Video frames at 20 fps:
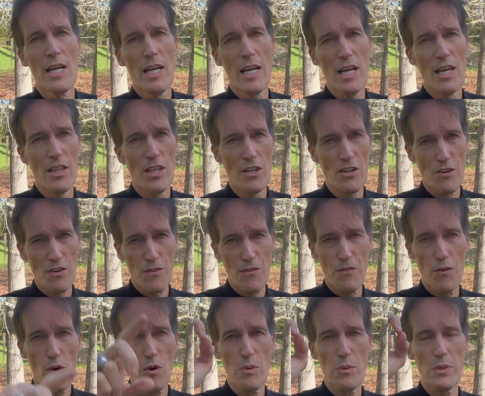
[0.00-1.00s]
and then your
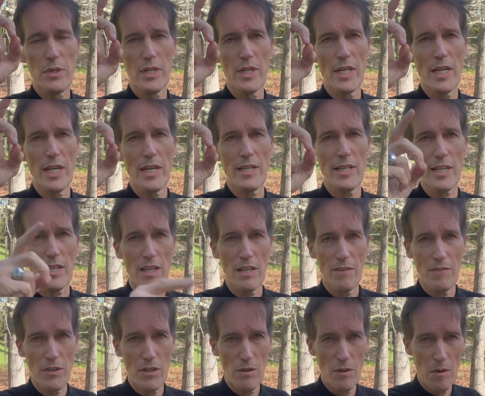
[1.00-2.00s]
forward knee to
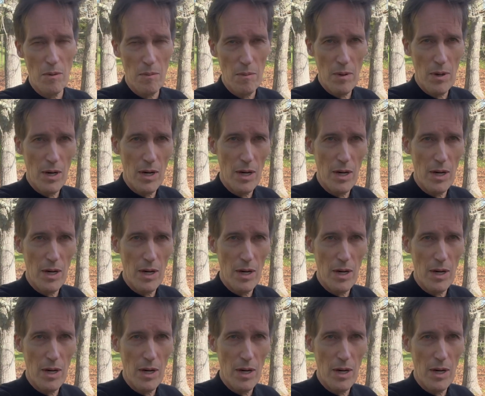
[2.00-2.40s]
give you